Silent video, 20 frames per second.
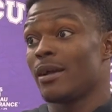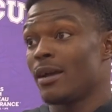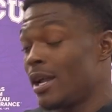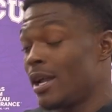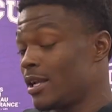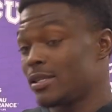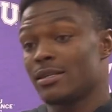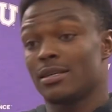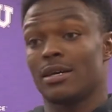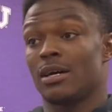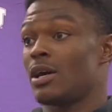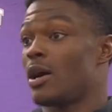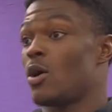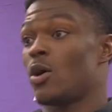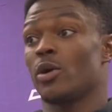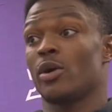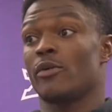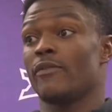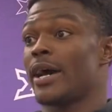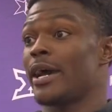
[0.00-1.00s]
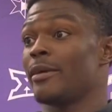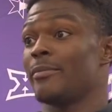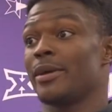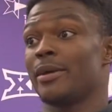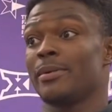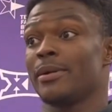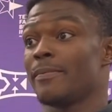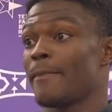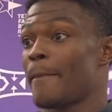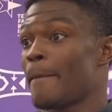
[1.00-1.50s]
It's a hard over hype,
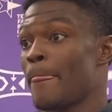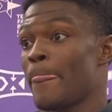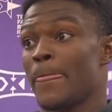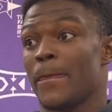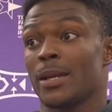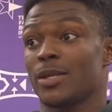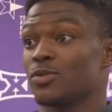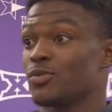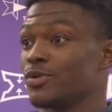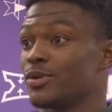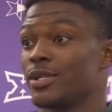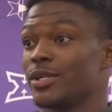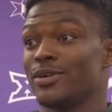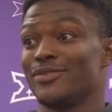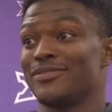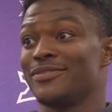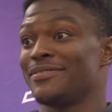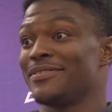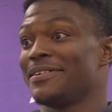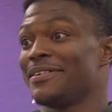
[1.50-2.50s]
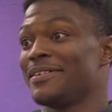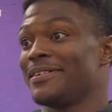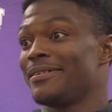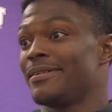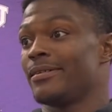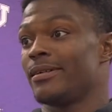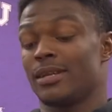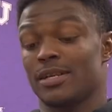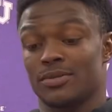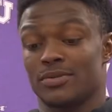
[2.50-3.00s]
baby. That's what we do.
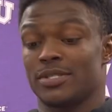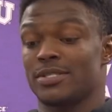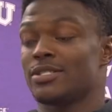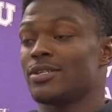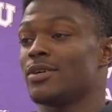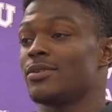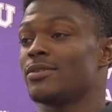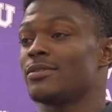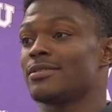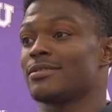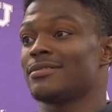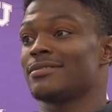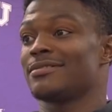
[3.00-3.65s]
And that's what he showed us.